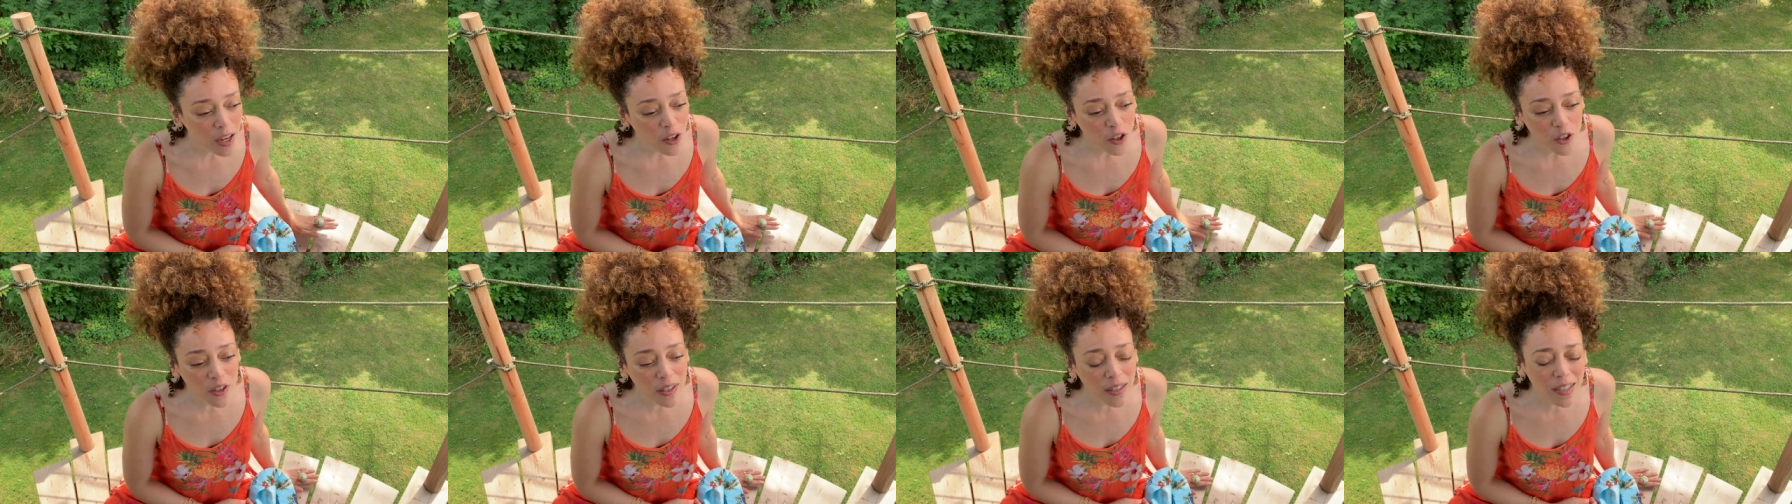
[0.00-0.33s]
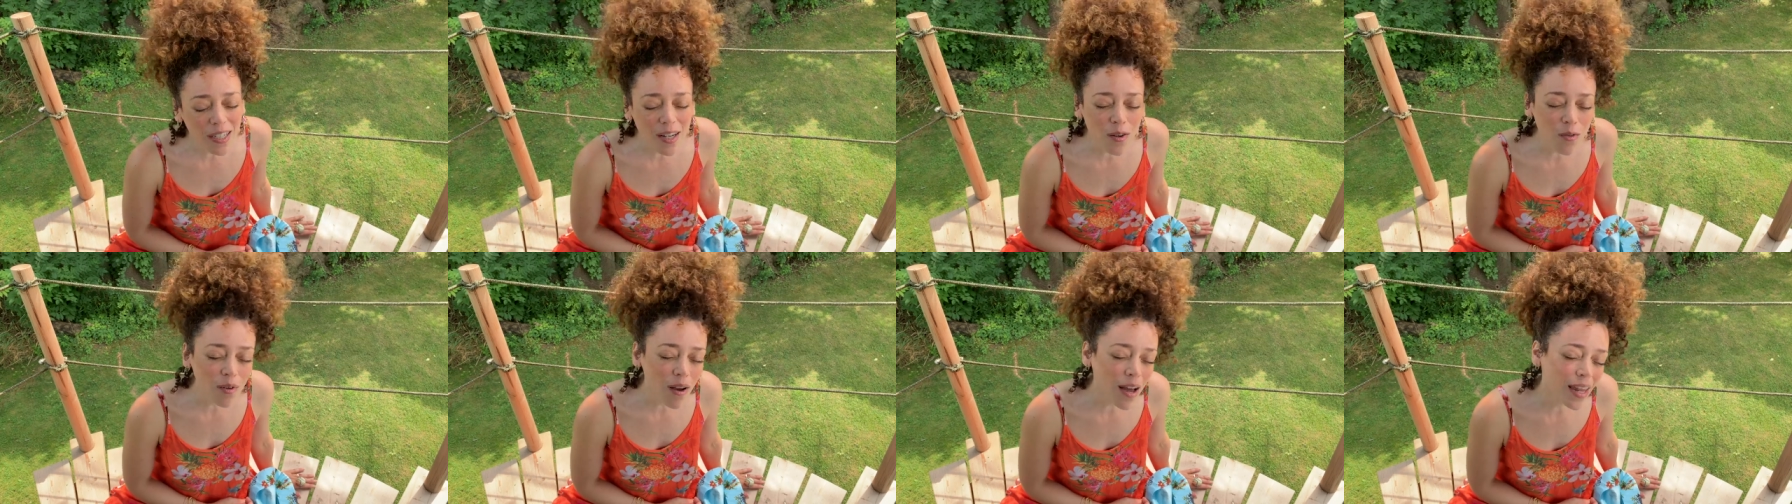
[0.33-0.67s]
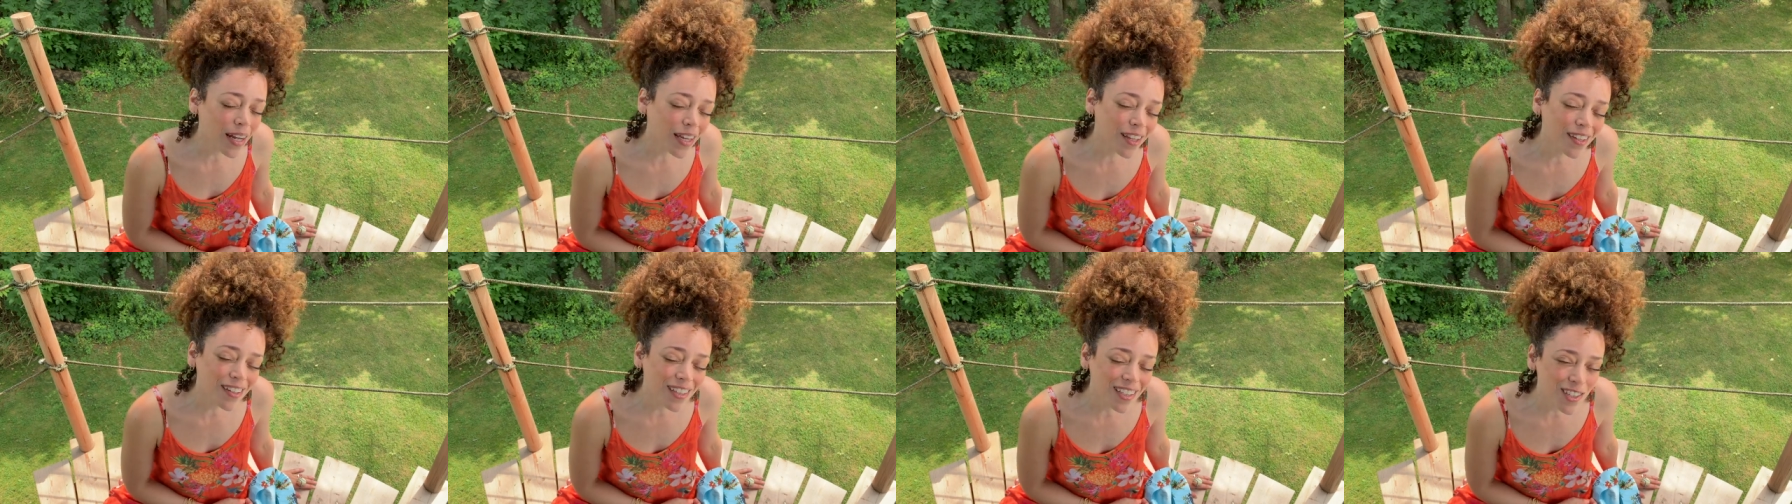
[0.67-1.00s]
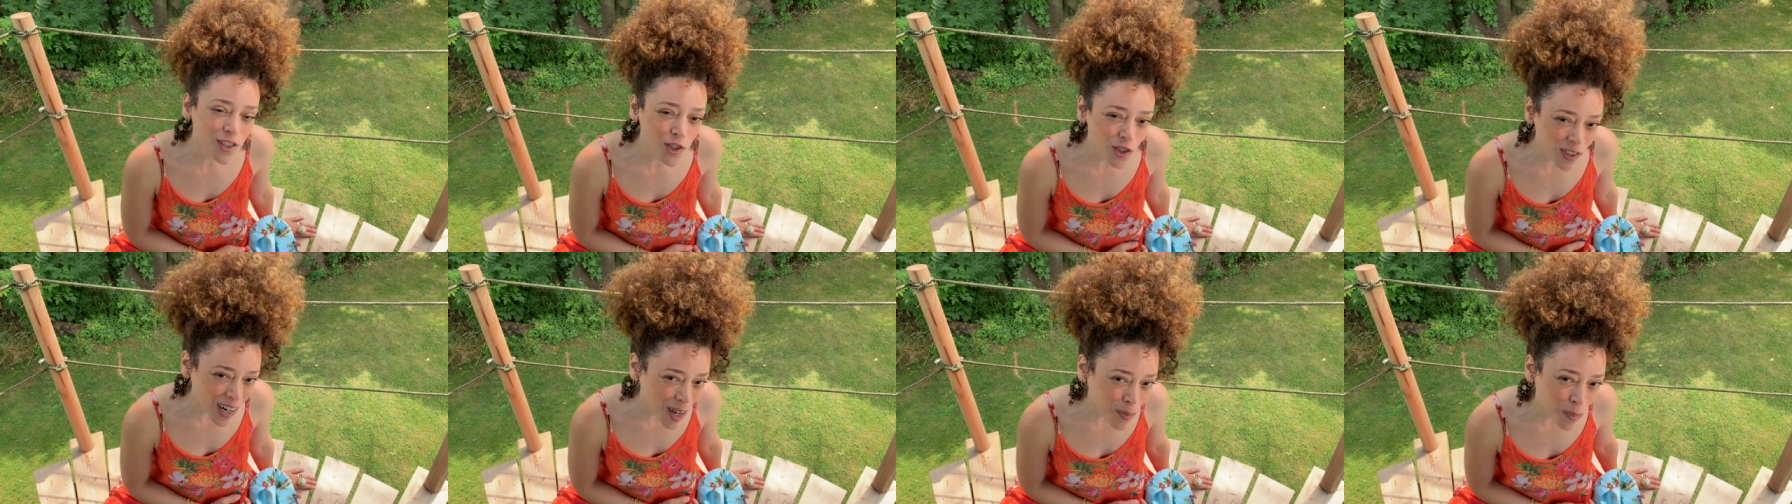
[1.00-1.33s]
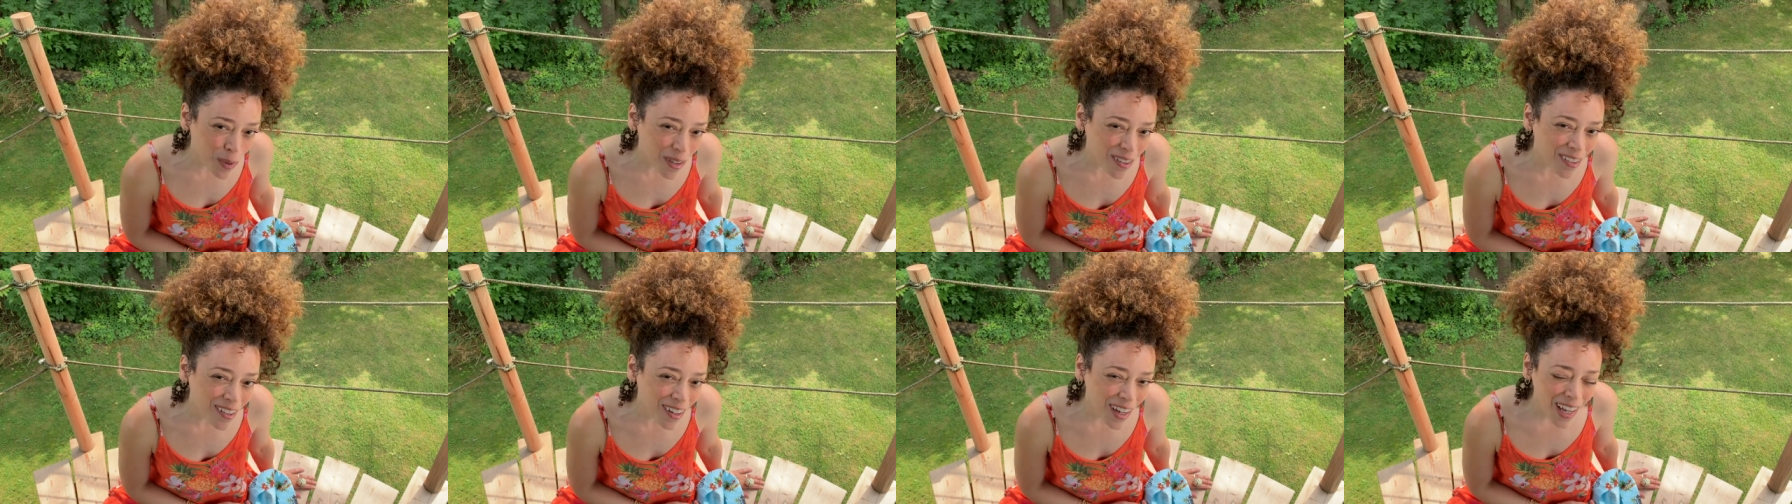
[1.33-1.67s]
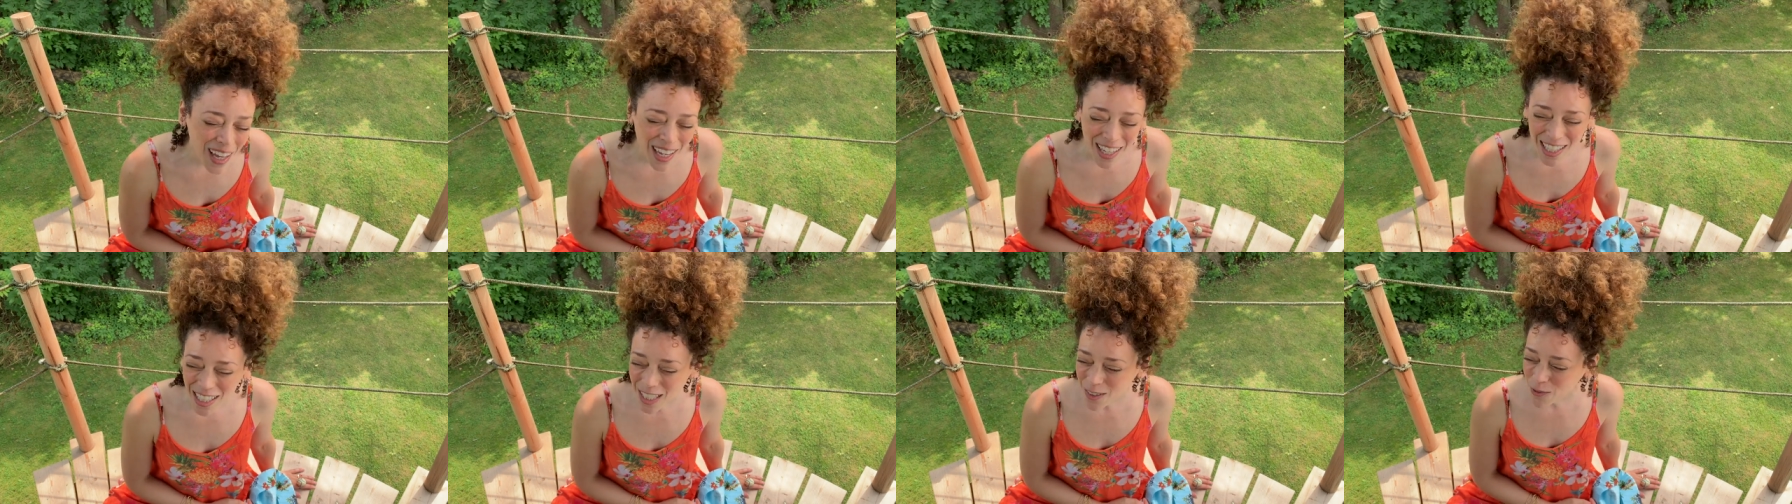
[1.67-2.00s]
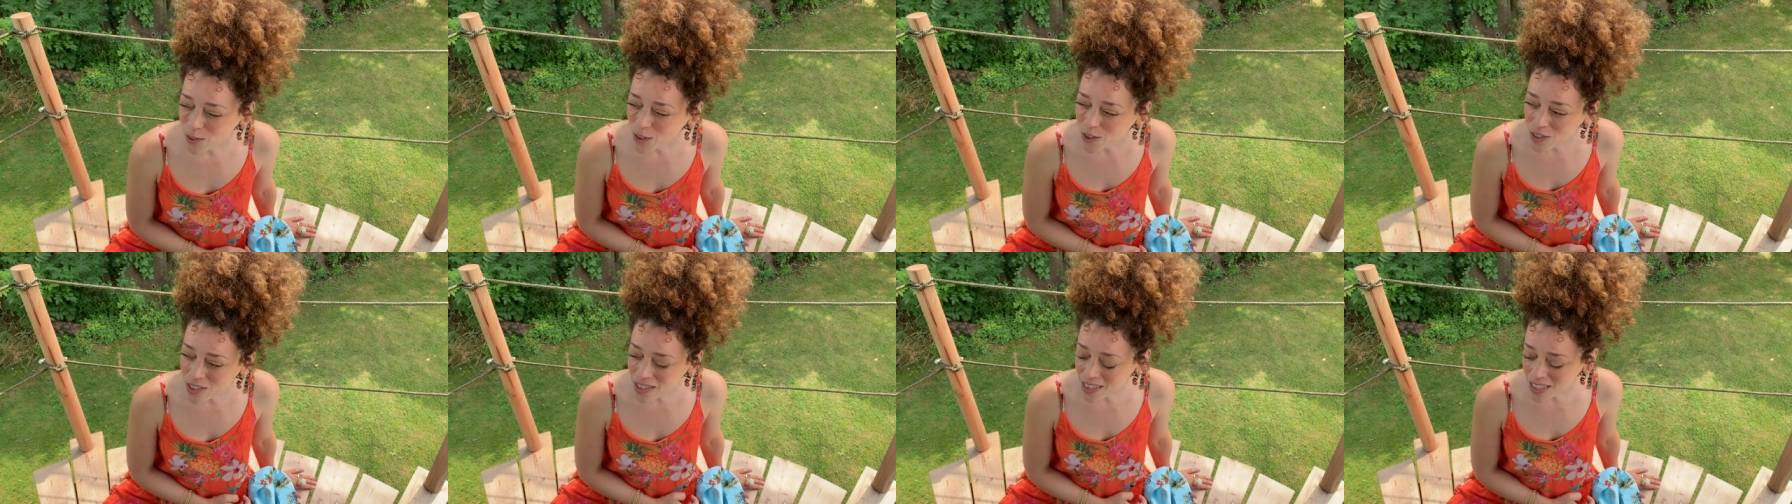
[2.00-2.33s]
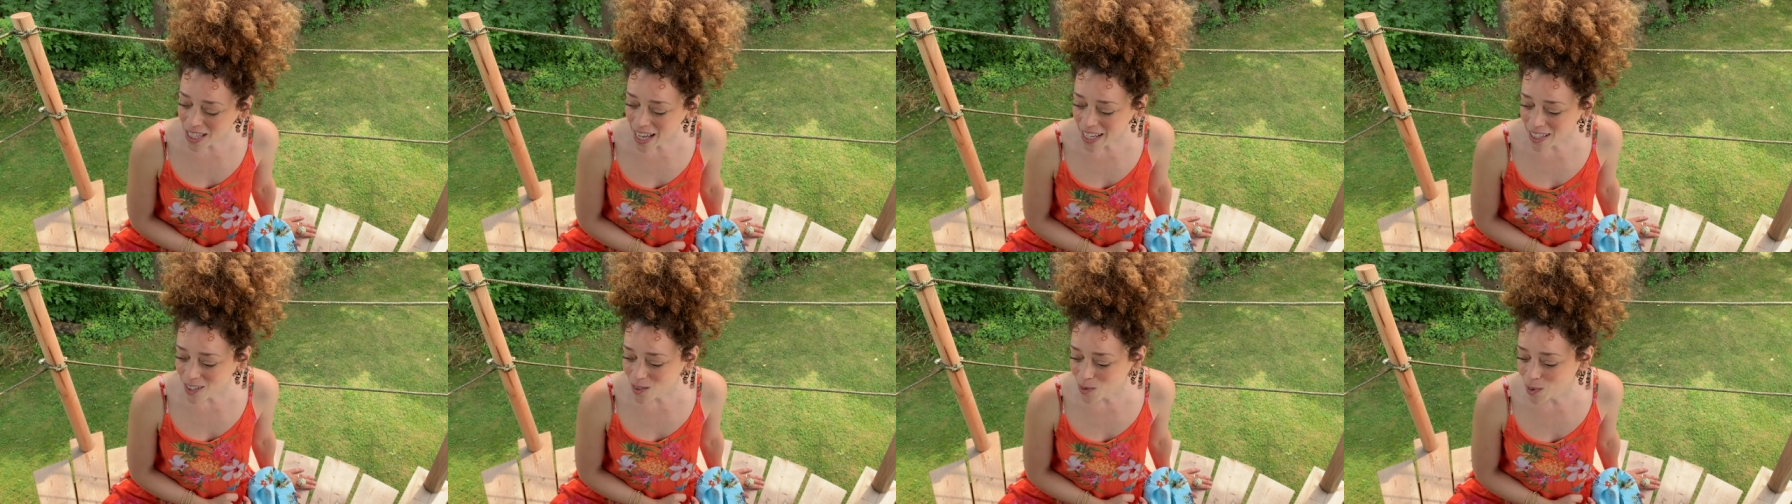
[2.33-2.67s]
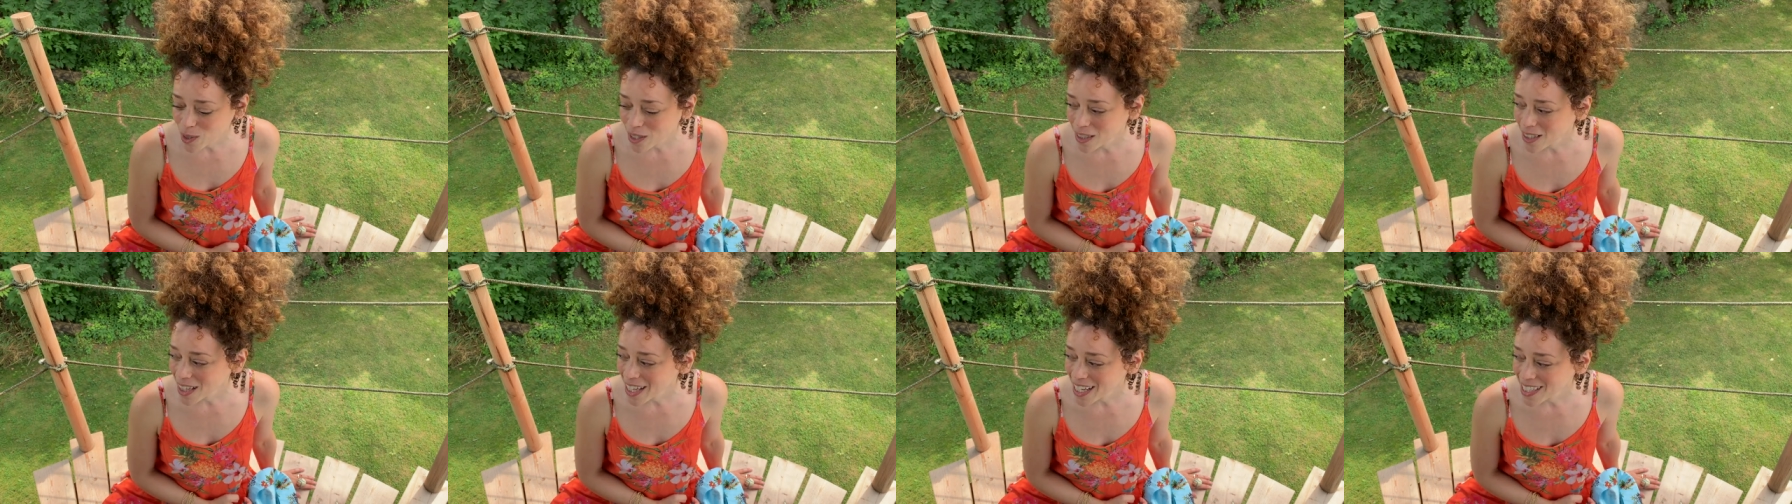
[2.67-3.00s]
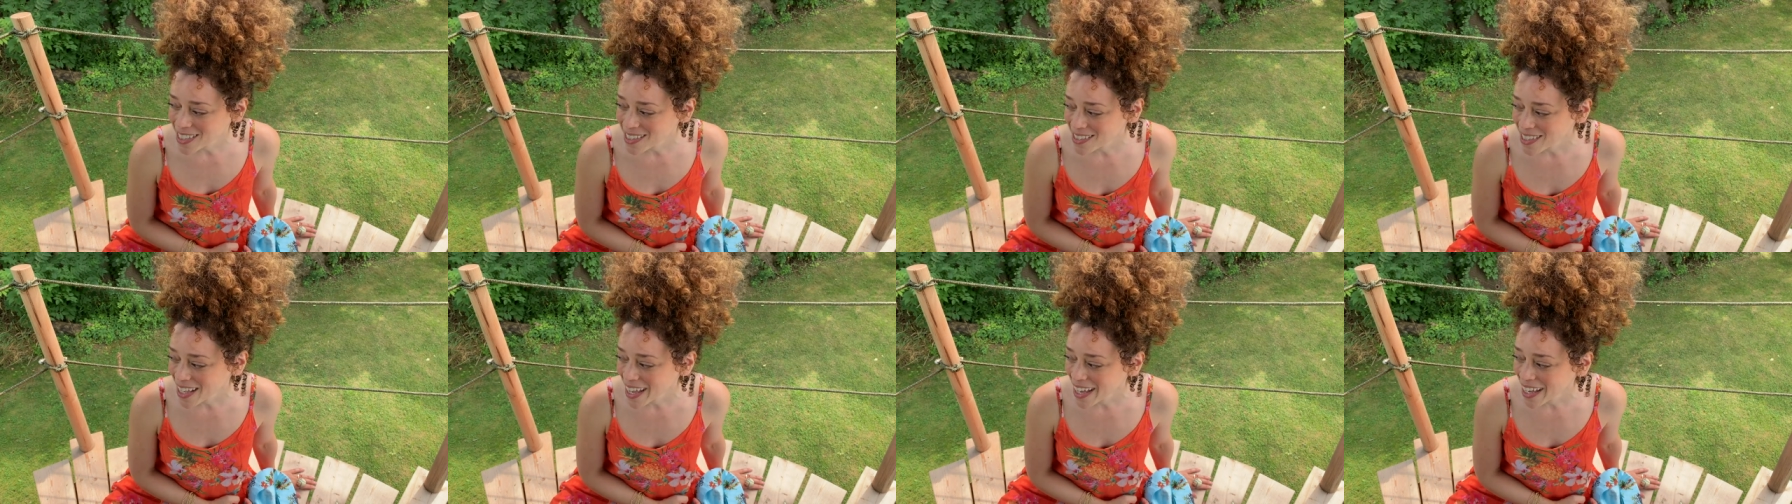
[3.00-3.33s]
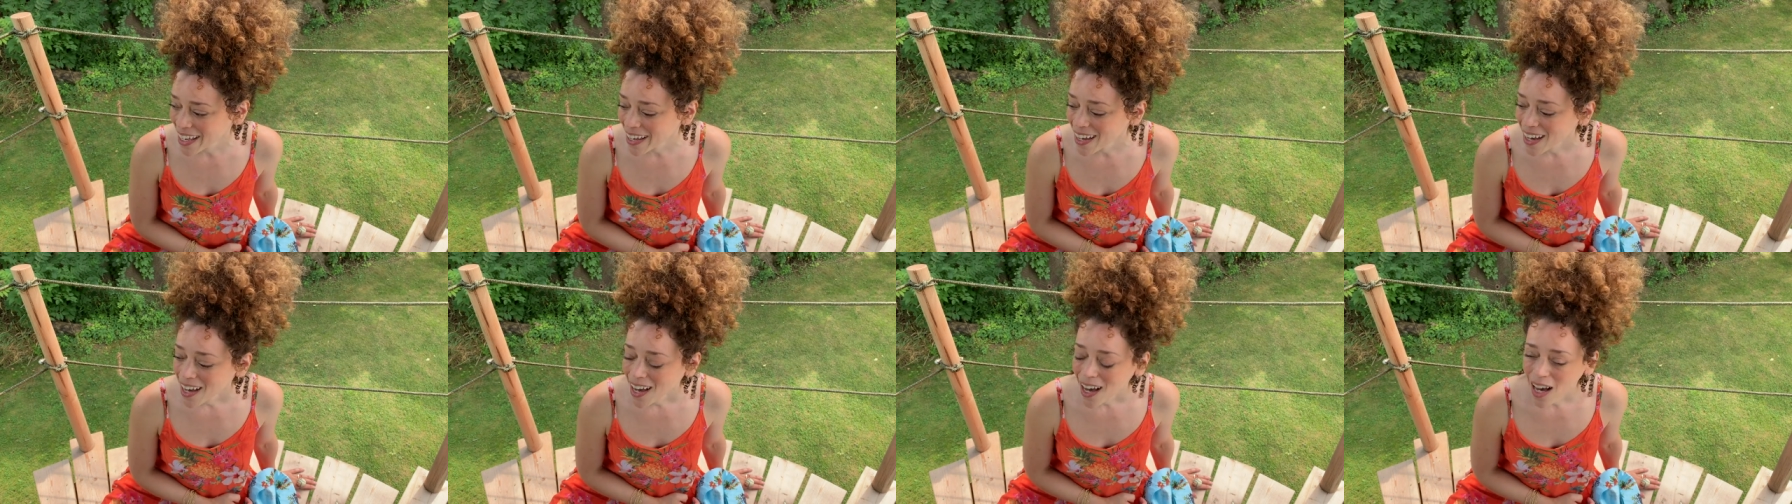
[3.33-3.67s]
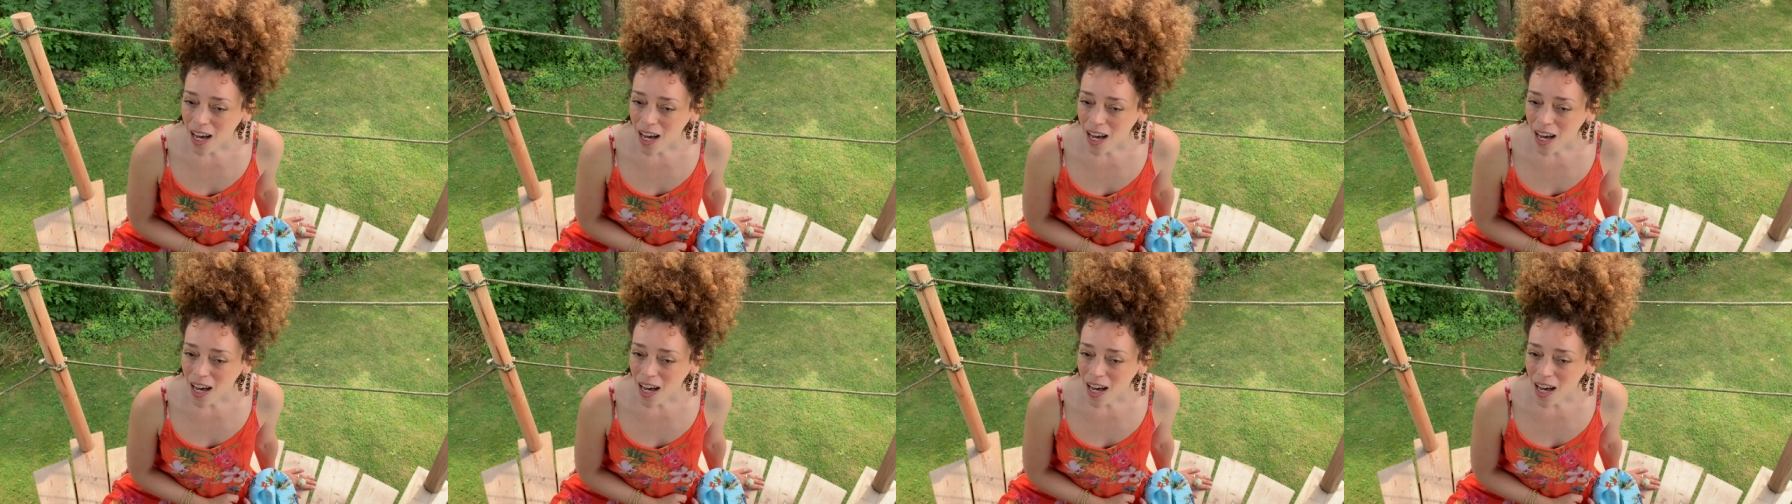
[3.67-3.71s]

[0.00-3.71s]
you're gonna run into trouble if you decide to wear, like, say,